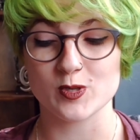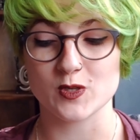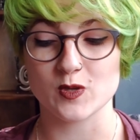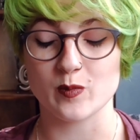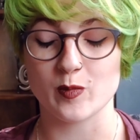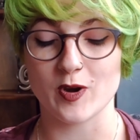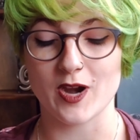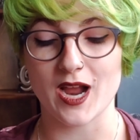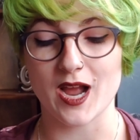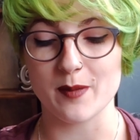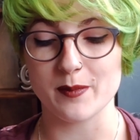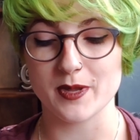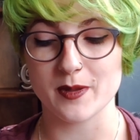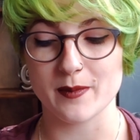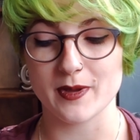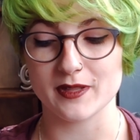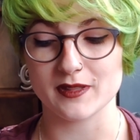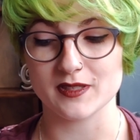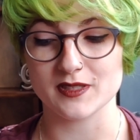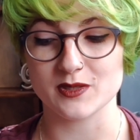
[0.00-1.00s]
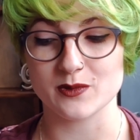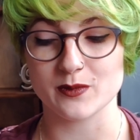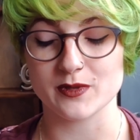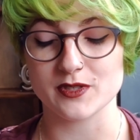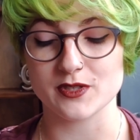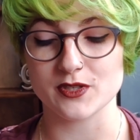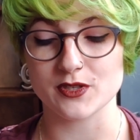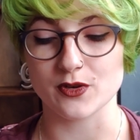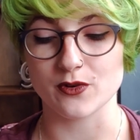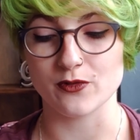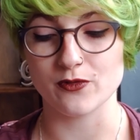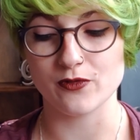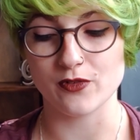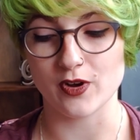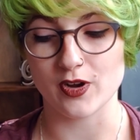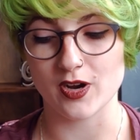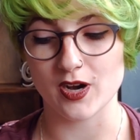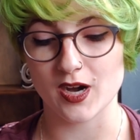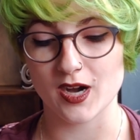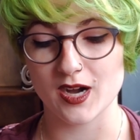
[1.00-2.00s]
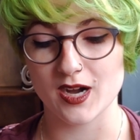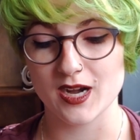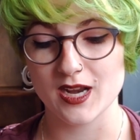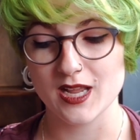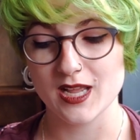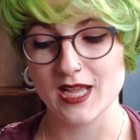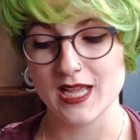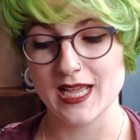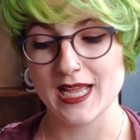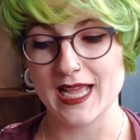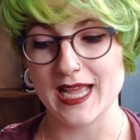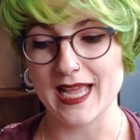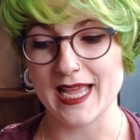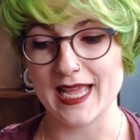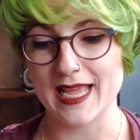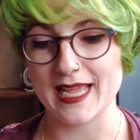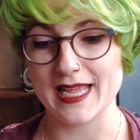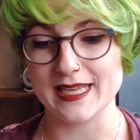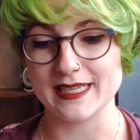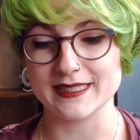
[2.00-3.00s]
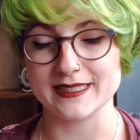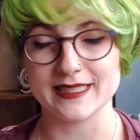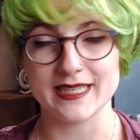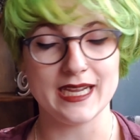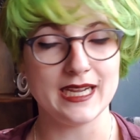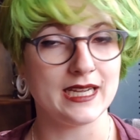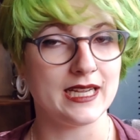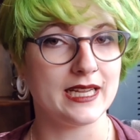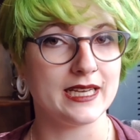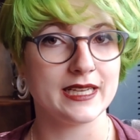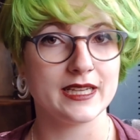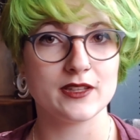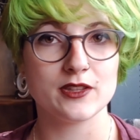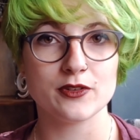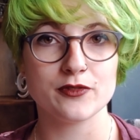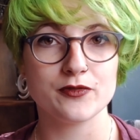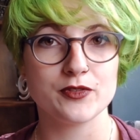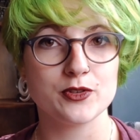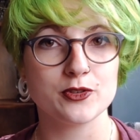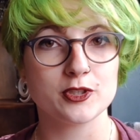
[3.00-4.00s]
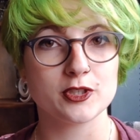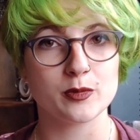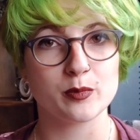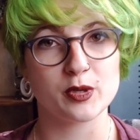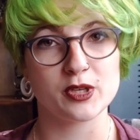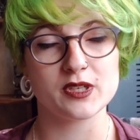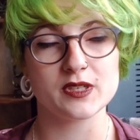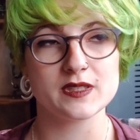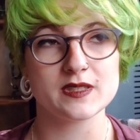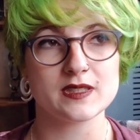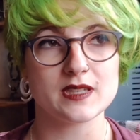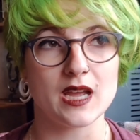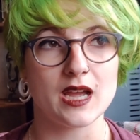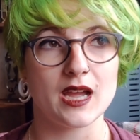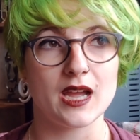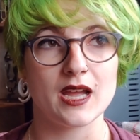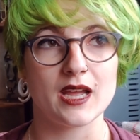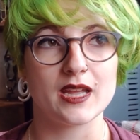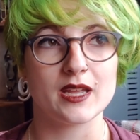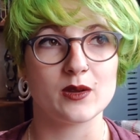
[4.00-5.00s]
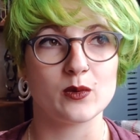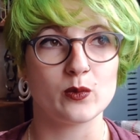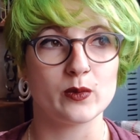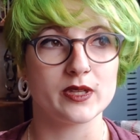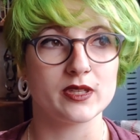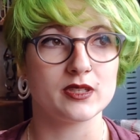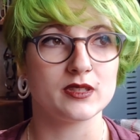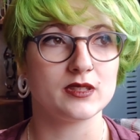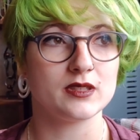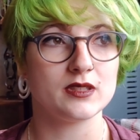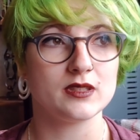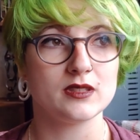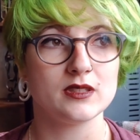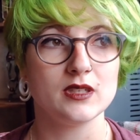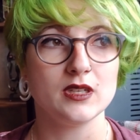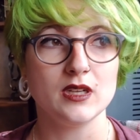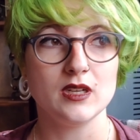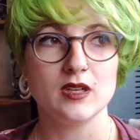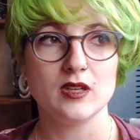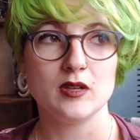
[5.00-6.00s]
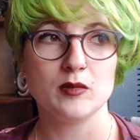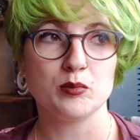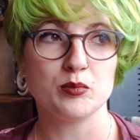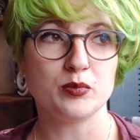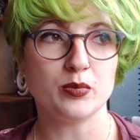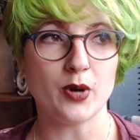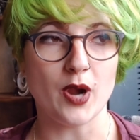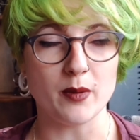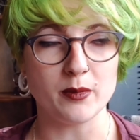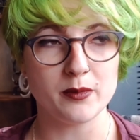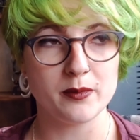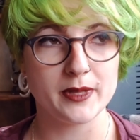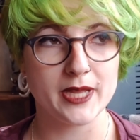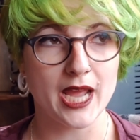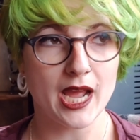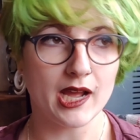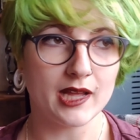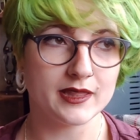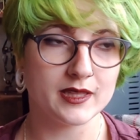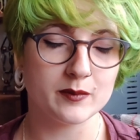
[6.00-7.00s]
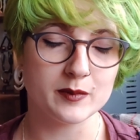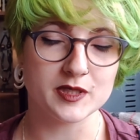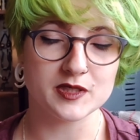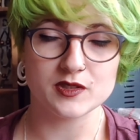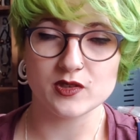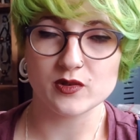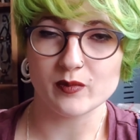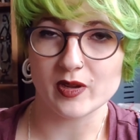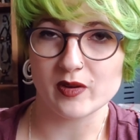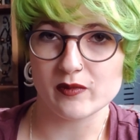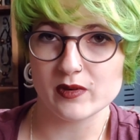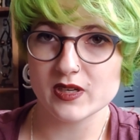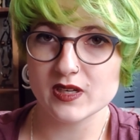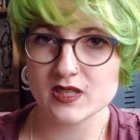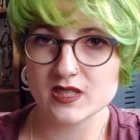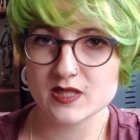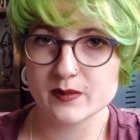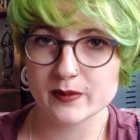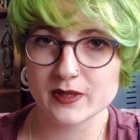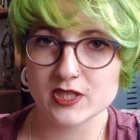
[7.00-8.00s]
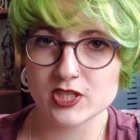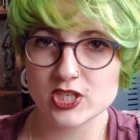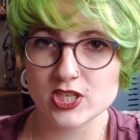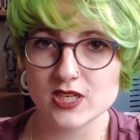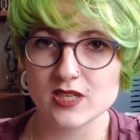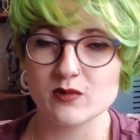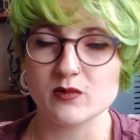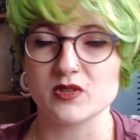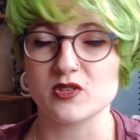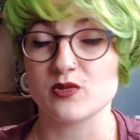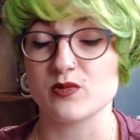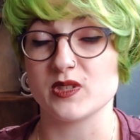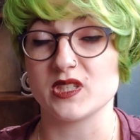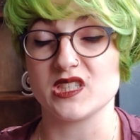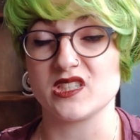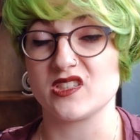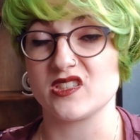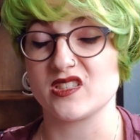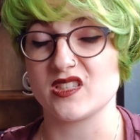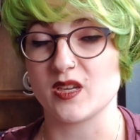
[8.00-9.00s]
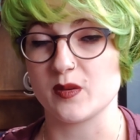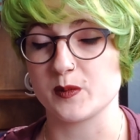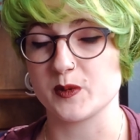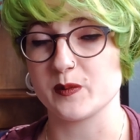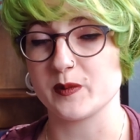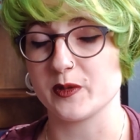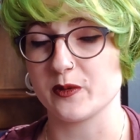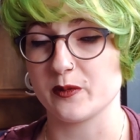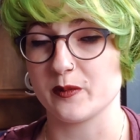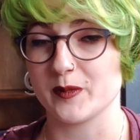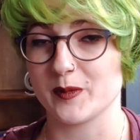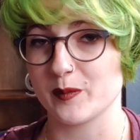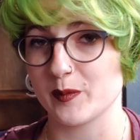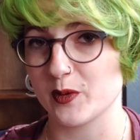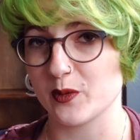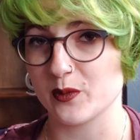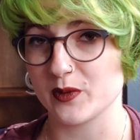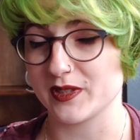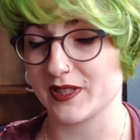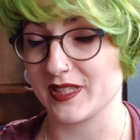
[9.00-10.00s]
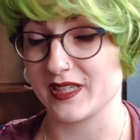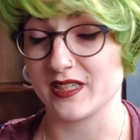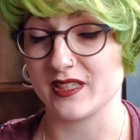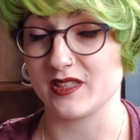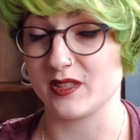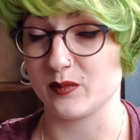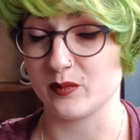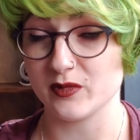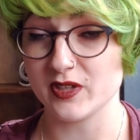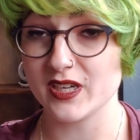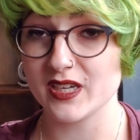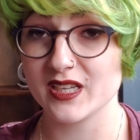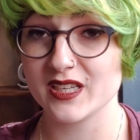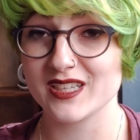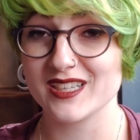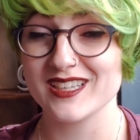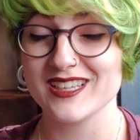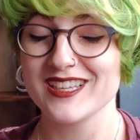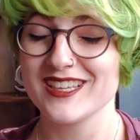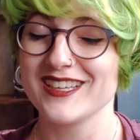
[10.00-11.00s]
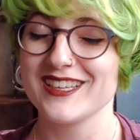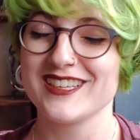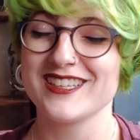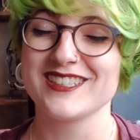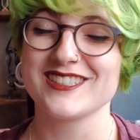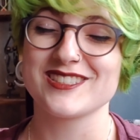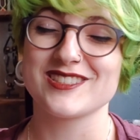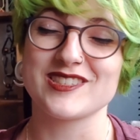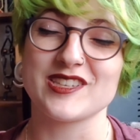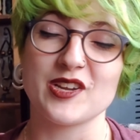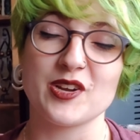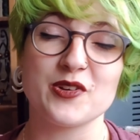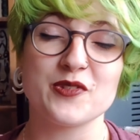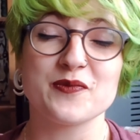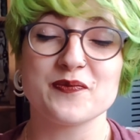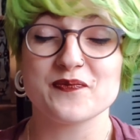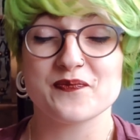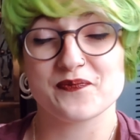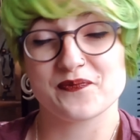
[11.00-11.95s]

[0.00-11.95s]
super happy about this one so far. And yeah, any other future books, I will probably add them into my reading spreadsheet, which really just helps me remember what the hell I'm reading. So